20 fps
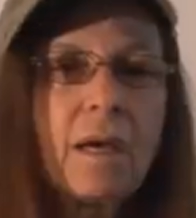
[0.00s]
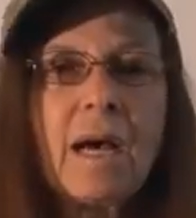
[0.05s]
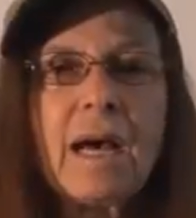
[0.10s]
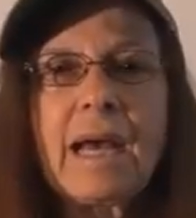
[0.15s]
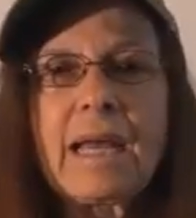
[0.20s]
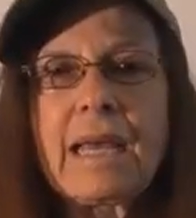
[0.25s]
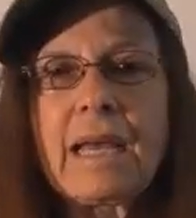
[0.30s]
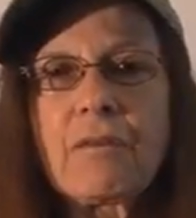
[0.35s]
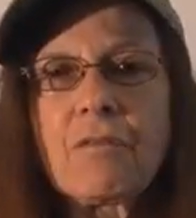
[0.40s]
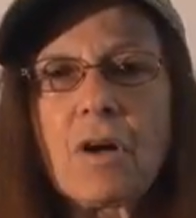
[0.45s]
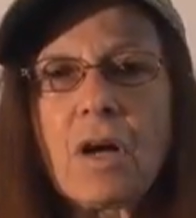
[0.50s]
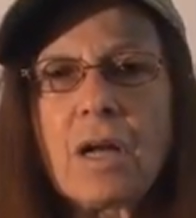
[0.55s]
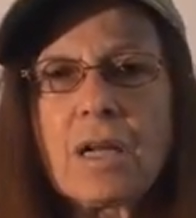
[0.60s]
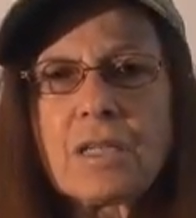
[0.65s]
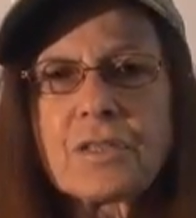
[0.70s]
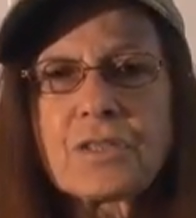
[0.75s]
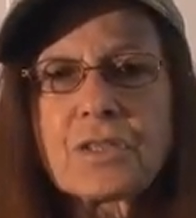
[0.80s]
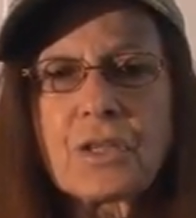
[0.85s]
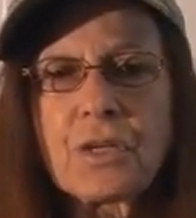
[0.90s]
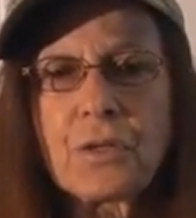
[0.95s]
I have
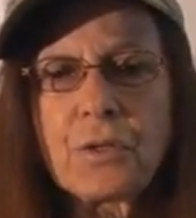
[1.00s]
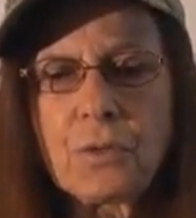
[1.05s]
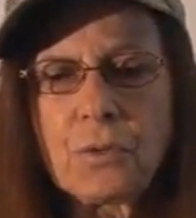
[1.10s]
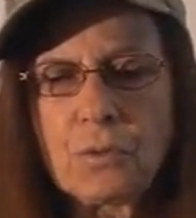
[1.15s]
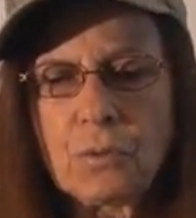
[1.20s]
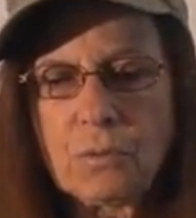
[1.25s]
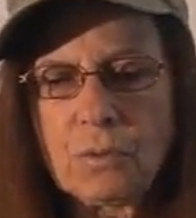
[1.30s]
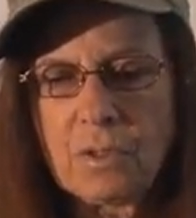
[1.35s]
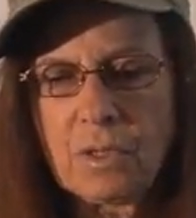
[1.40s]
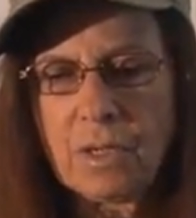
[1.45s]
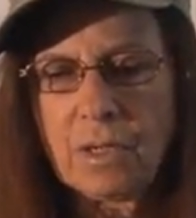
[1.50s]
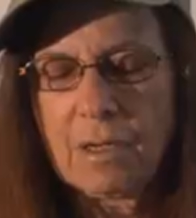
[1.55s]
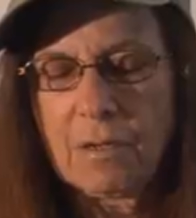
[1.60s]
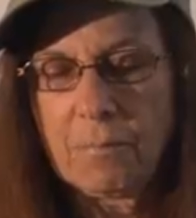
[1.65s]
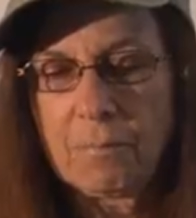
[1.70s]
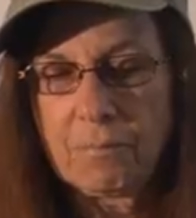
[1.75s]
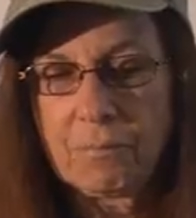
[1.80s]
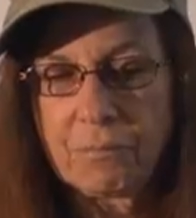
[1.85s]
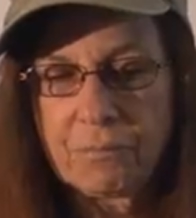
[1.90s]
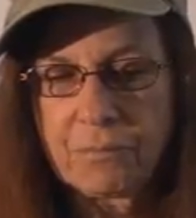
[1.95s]
also,
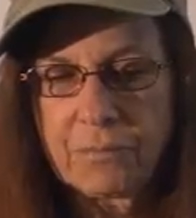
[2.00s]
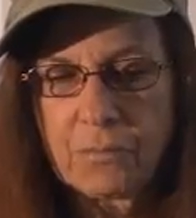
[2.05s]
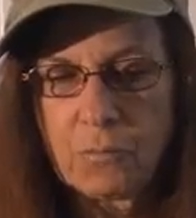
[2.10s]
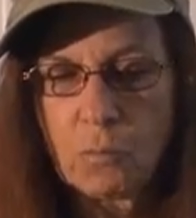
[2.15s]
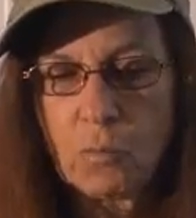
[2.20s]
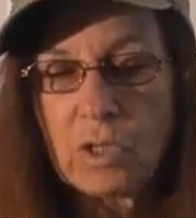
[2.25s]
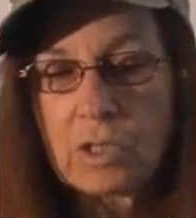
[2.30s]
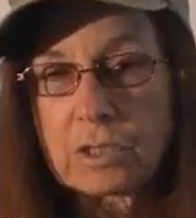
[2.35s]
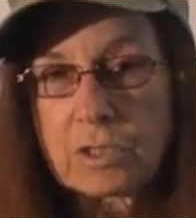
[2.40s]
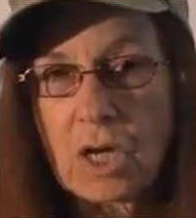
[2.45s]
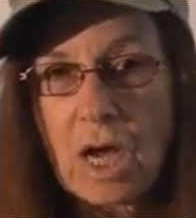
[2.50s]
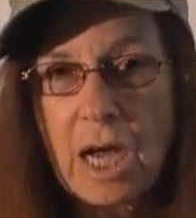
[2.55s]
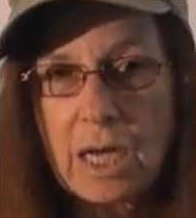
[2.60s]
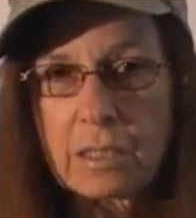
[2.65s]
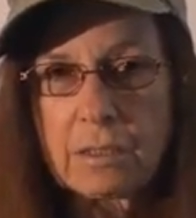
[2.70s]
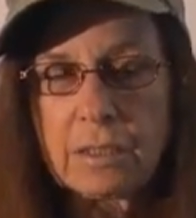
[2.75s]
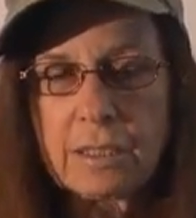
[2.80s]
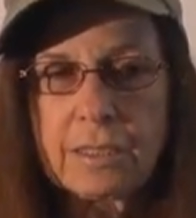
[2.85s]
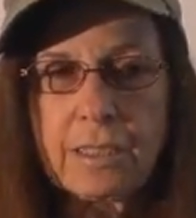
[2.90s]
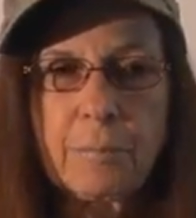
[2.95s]
we'll
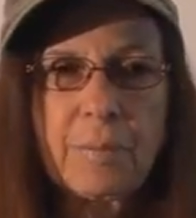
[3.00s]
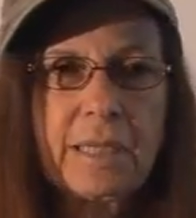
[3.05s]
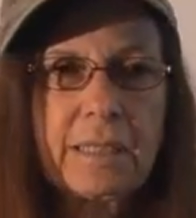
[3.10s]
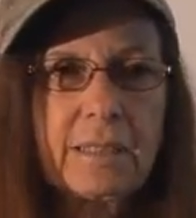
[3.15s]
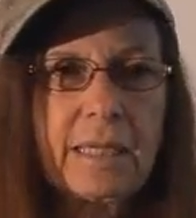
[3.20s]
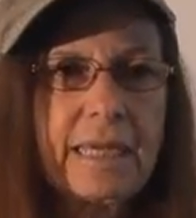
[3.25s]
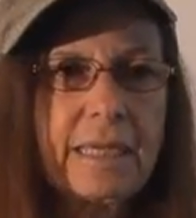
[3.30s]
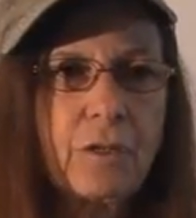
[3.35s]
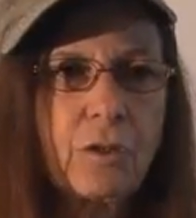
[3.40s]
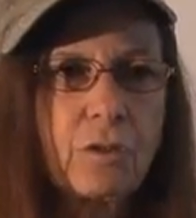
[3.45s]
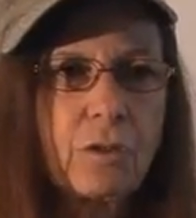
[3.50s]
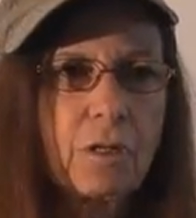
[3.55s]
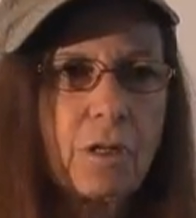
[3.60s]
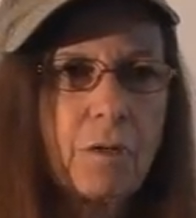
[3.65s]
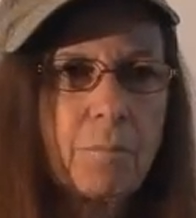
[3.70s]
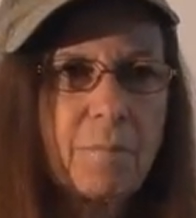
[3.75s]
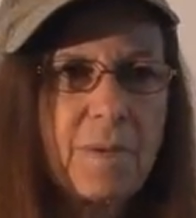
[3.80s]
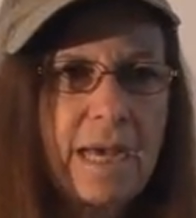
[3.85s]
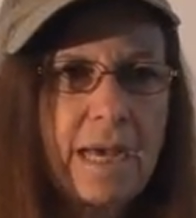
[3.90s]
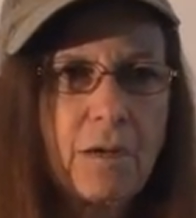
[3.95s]
talk a little bit later
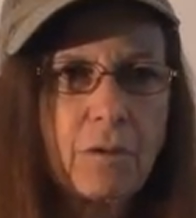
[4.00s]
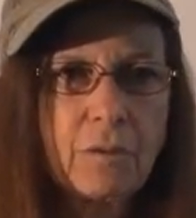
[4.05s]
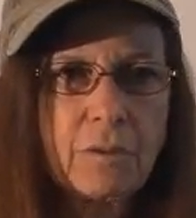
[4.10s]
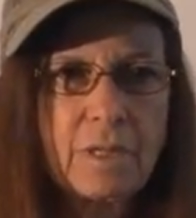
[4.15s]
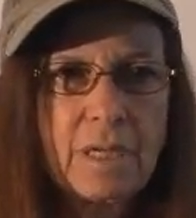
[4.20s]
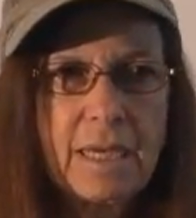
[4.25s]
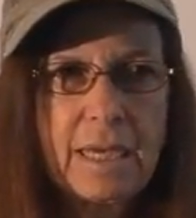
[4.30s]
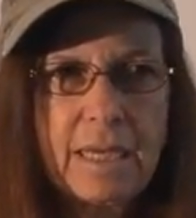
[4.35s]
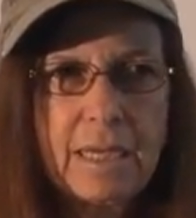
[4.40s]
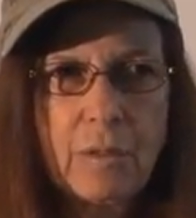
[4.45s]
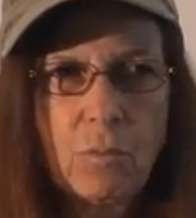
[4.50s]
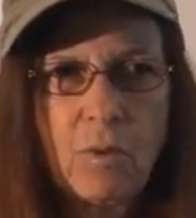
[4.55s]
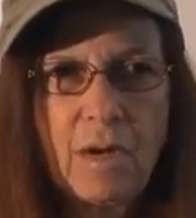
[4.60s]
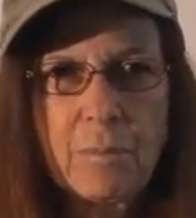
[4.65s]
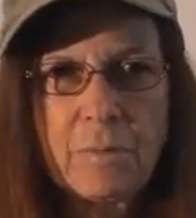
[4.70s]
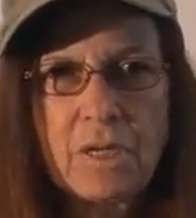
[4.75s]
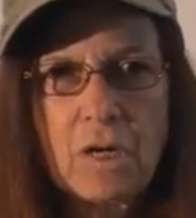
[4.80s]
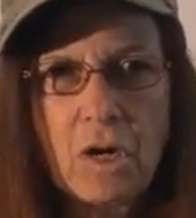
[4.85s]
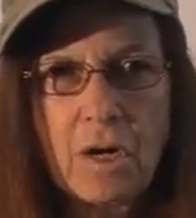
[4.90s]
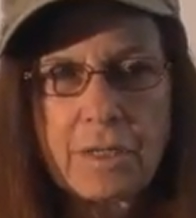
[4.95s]
about a
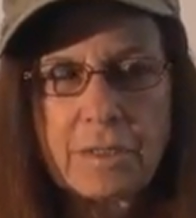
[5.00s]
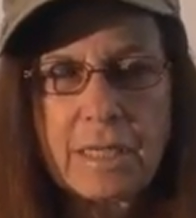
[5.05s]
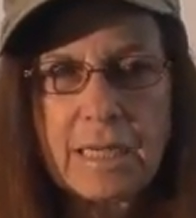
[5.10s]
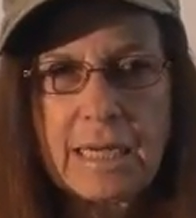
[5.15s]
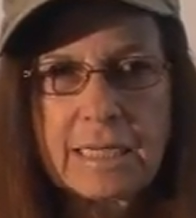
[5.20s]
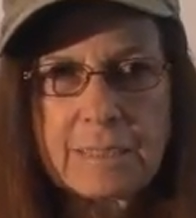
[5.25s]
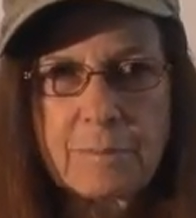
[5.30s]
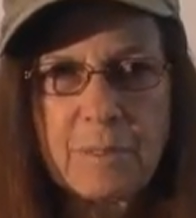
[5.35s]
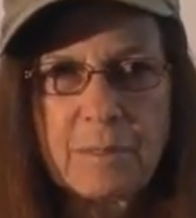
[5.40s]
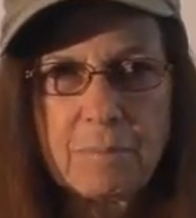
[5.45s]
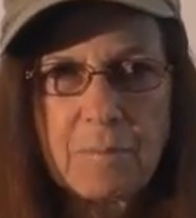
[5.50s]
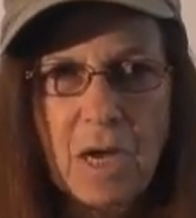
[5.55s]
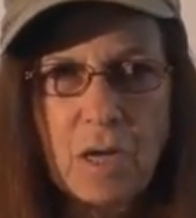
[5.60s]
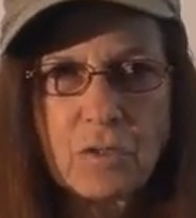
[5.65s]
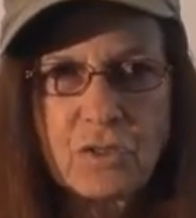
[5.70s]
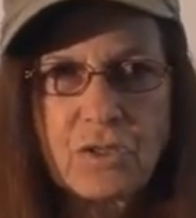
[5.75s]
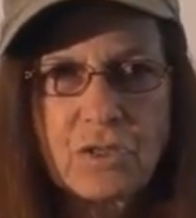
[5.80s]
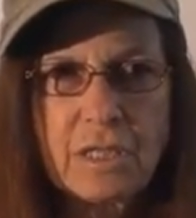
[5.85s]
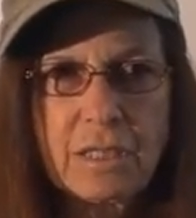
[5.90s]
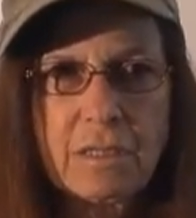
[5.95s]
webinar that has been
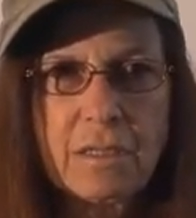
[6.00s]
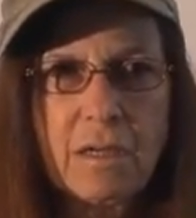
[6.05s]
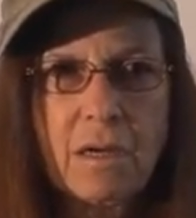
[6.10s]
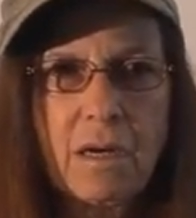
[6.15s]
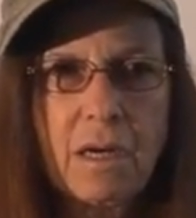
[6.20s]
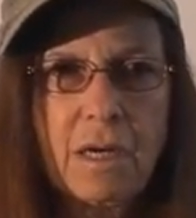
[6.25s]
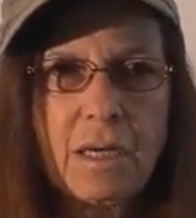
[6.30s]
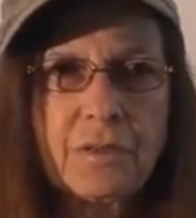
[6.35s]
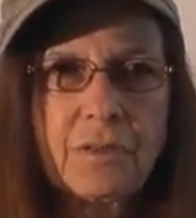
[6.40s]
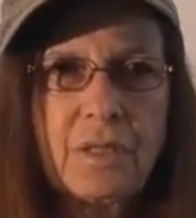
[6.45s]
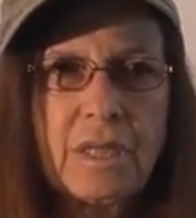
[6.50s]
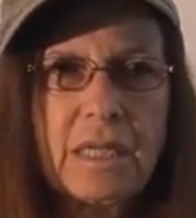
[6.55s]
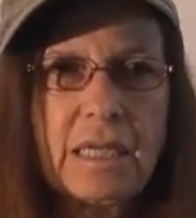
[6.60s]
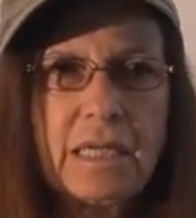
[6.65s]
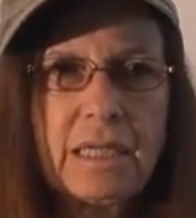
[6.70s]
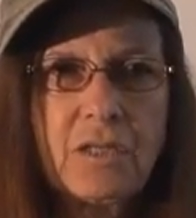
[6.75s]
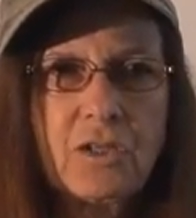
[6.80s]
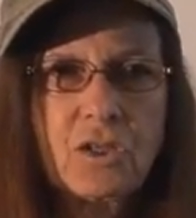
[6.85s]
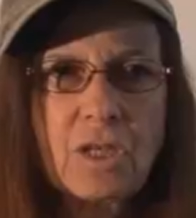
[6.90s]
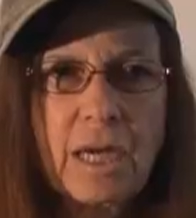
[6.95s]
posted on
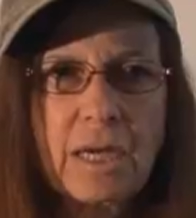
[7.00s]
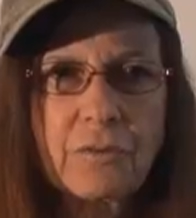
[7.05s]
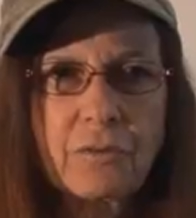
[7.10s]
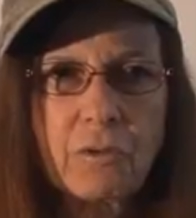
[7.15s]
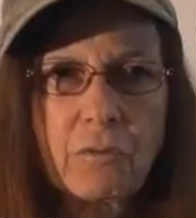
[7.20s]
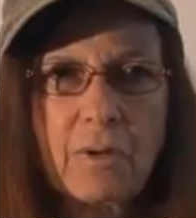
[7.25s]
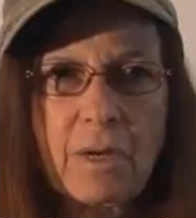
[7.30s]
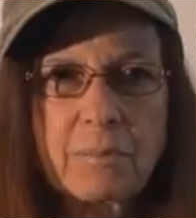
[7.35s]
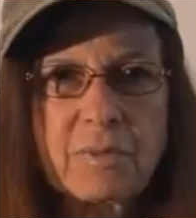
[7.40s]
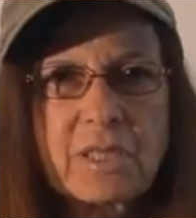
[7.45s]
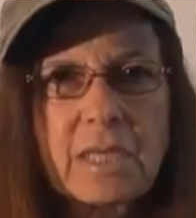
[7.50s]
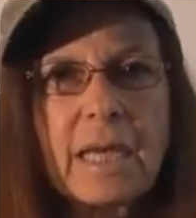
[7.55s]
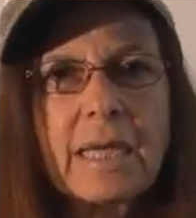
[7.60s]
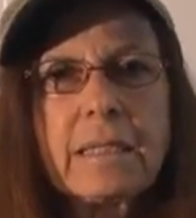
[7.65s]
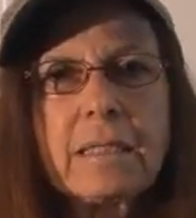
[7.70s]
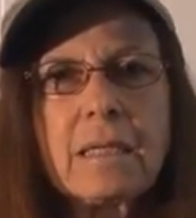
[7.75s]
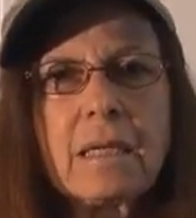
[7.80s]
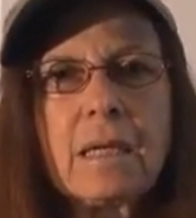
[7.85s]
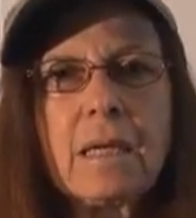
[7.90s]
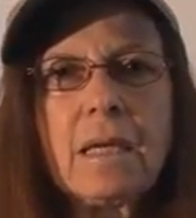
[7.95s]
the Chandra
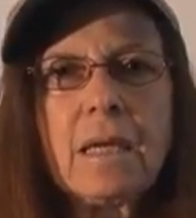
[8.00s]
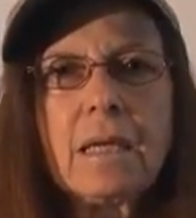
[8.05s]
website